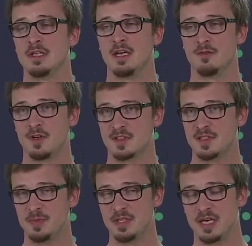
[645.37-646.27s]

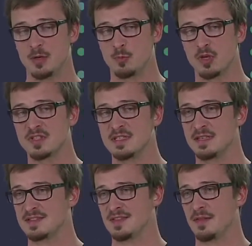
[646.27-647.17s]
InfluxDB. And once
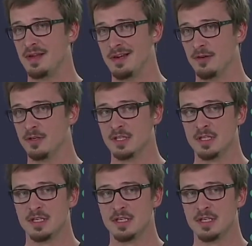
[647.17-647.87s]
it's there,